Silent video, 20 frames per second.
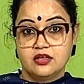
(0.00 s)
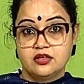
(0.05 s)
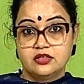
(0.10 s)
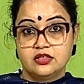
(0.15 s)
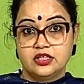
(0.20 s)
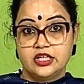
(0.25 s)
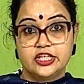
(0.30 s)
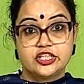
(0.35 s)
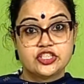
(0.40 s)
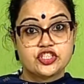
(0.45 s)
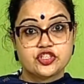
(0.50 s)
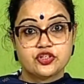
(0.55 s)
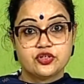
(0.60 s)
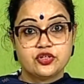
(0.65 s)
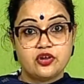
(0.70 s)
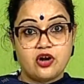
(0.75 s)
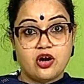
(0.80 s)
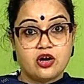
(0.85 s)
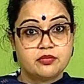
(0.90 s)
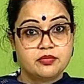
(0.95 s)
It should
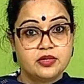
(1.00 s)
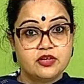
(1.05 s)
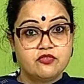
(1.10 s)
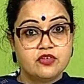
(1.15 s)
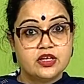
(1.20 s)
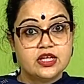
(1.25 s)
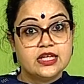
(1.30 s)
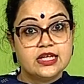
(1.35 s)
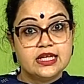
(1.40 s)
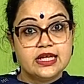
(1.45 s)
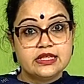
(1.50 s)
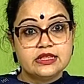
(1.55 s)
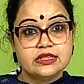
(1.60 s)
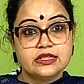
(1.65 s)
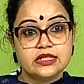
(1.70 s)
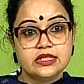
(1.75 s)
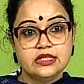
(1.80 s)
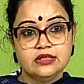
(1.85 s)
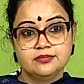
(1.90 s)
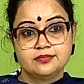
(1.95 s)
not be very
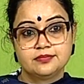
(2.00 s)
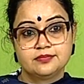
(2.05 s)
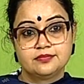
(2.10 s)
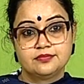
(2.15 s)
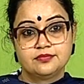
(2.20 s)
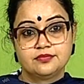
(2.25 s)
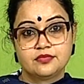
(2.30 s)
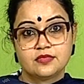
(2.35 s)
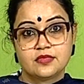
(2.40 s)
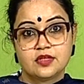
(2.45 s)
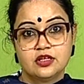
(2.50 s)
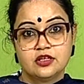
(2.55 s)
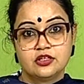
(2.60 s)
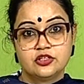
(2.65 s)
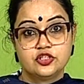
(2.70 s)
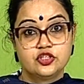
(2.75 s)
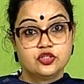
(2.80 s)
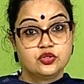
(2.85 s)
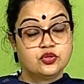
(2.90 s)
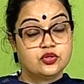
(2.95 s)
lengthy.
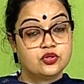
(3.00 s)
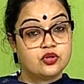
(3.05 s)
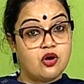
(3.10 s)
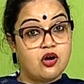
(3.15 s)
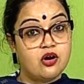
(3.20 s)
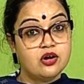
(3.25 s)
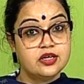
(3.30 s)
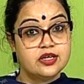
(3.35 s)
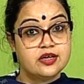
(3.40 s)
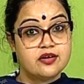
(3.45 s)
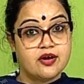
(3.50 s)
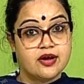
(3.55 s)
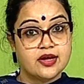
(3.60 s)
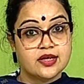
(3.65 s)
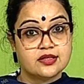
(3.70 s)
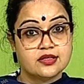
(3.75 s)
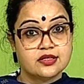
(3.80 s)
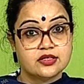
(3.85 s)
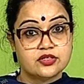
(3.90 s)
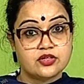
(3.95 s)
Do not drag
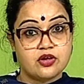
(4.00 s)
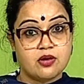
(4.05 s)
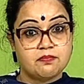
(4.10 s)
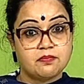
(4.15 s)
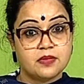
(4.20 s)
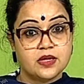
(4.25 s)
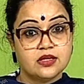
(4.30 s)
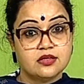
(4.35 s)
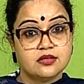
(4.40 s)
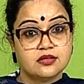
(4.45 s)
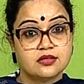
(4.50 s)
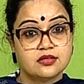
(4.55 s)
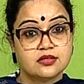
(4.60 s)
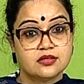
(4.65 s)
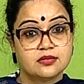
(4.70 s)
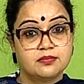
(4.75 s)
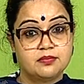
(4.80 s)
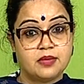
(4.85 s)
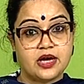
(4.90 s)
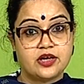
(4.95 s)
the topic
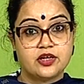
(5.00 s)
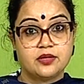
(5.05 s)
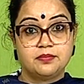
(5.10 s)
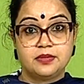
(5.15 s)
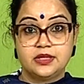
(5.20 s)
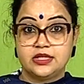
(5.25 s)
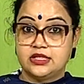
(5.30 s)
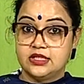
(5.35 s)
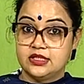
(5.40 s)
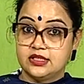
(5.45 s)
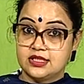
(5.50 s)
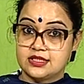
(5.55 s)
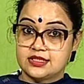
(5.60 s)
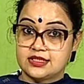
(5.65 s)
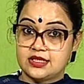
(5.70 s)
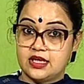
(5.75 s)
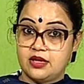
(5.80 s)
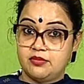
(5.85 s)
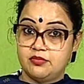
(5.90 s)
by repeating the same